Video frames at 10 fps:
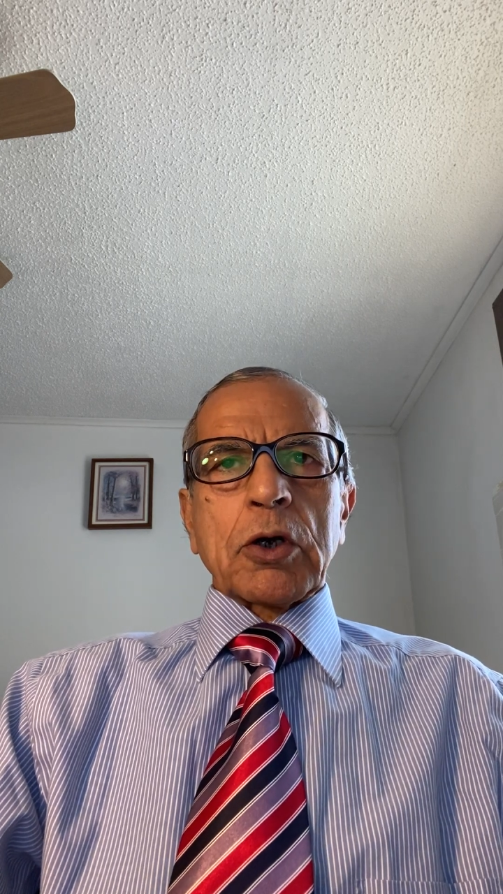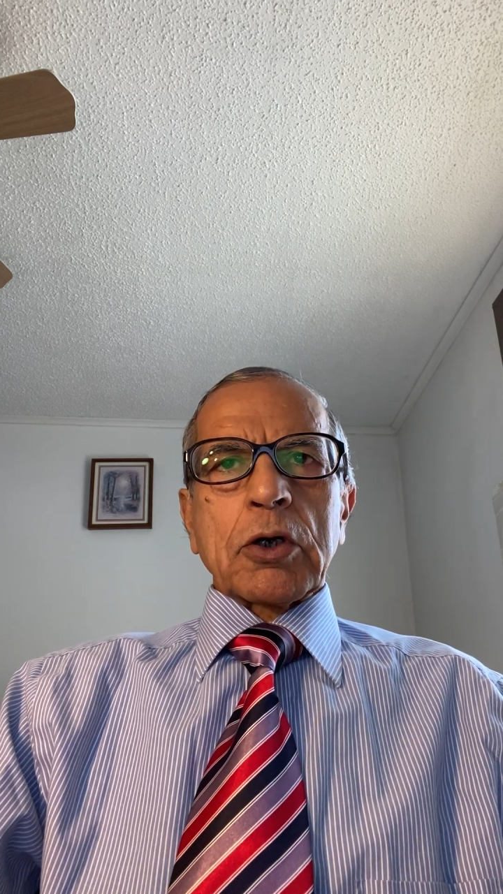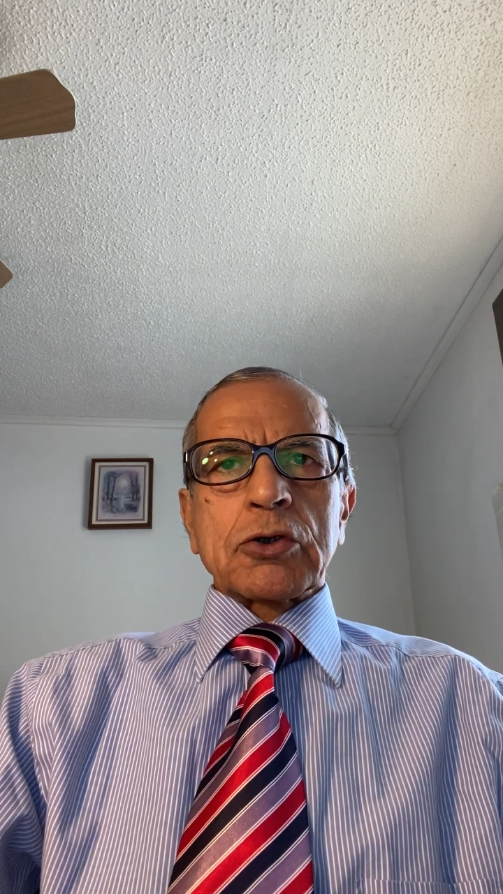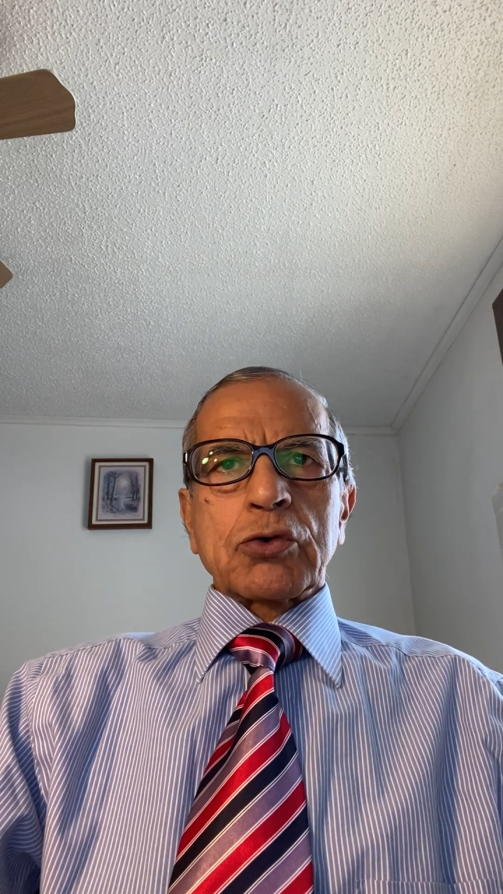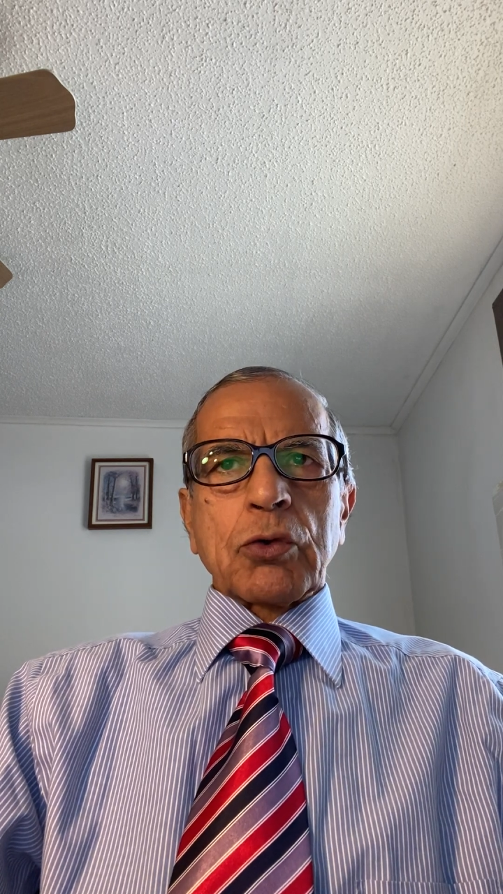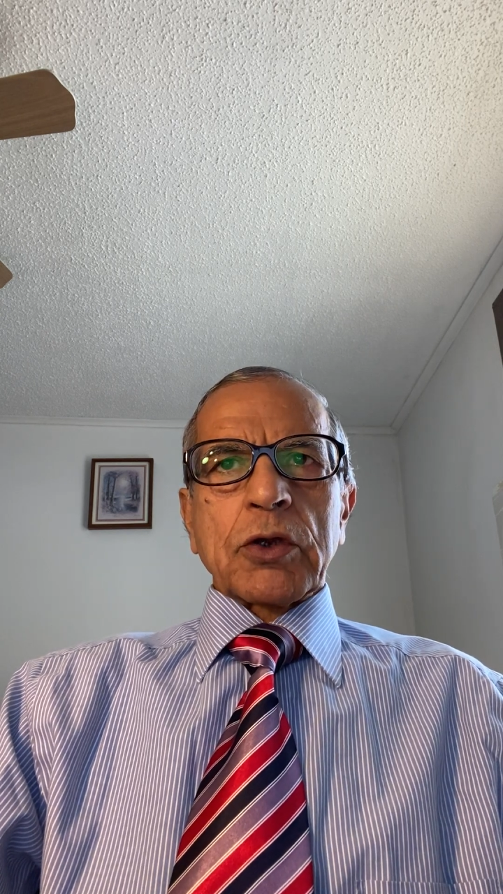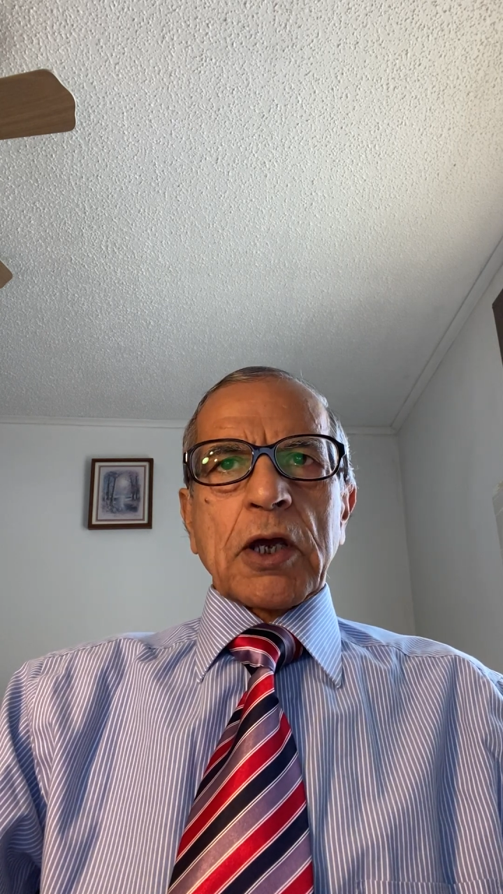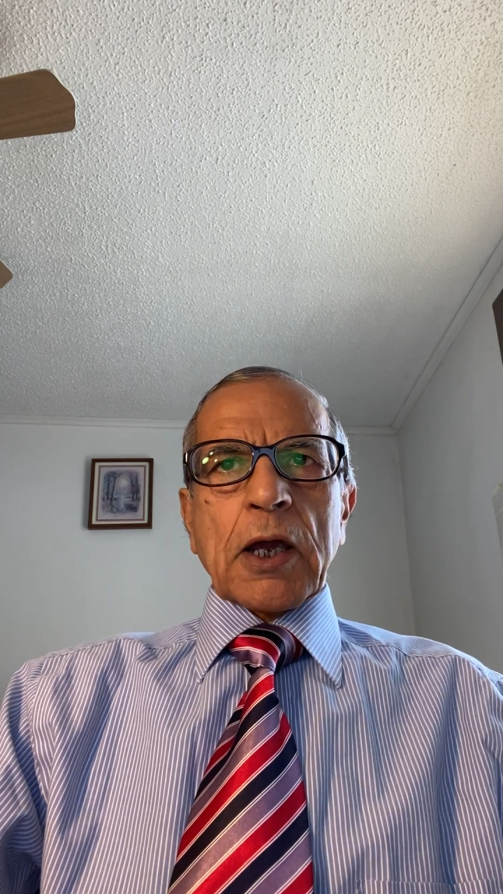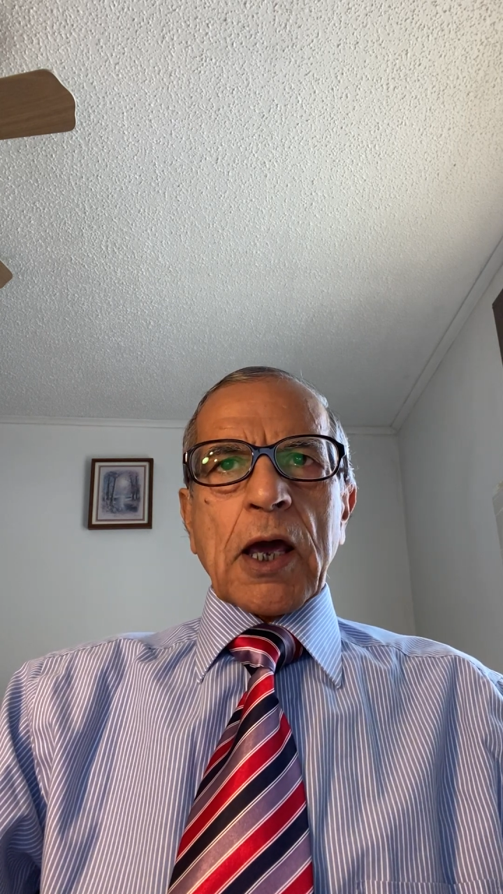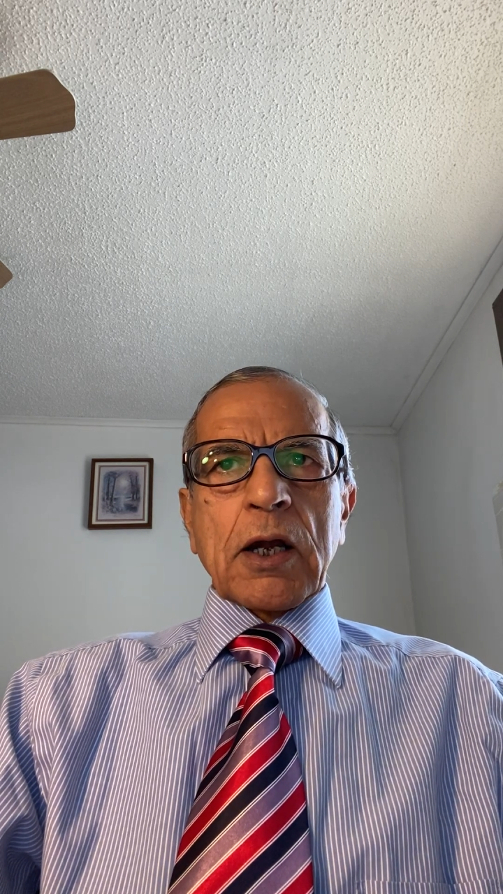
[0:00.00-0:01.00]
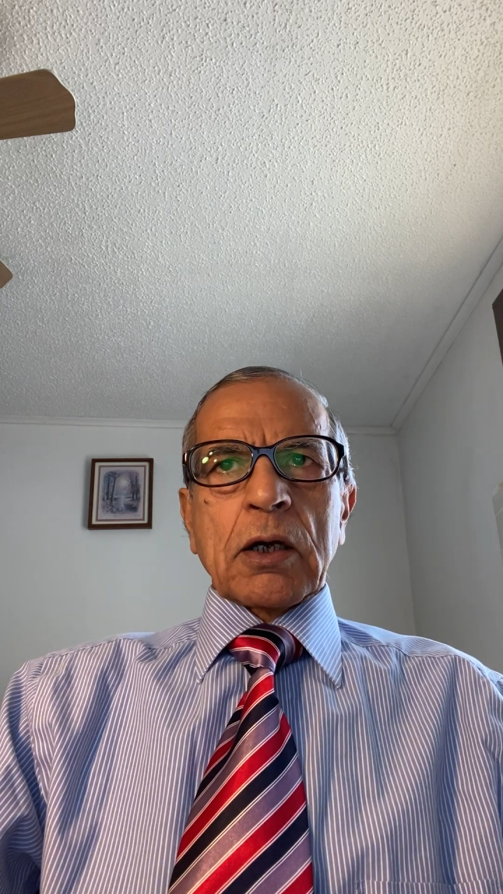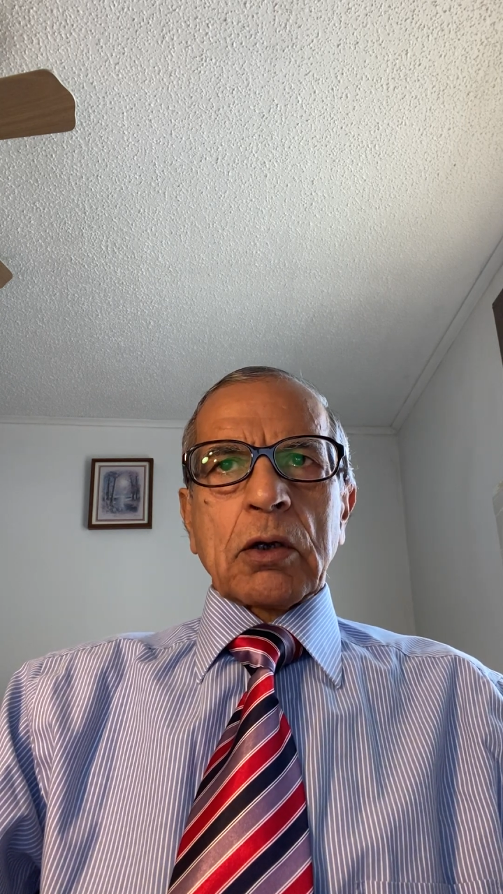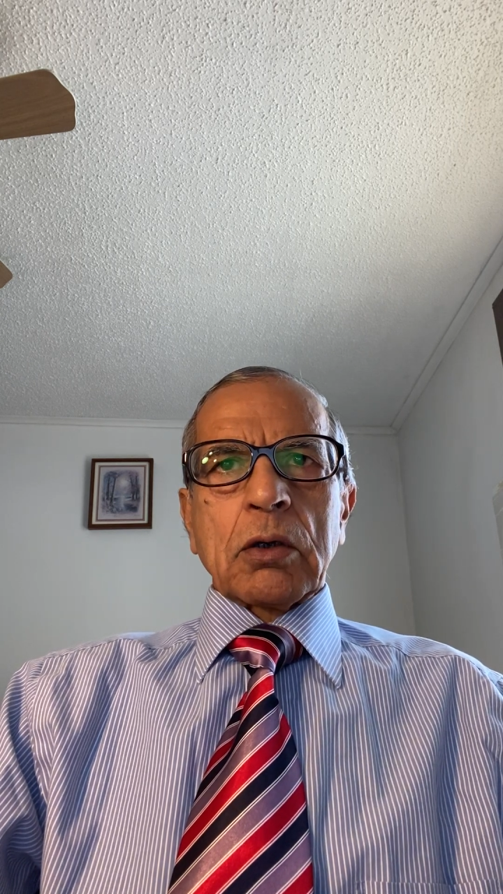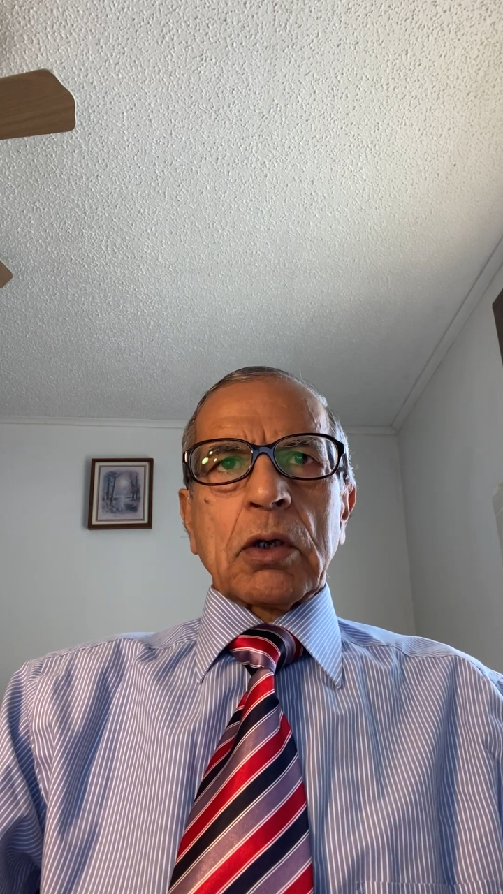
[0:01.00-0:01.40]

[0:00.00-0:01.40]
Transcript: understood their character.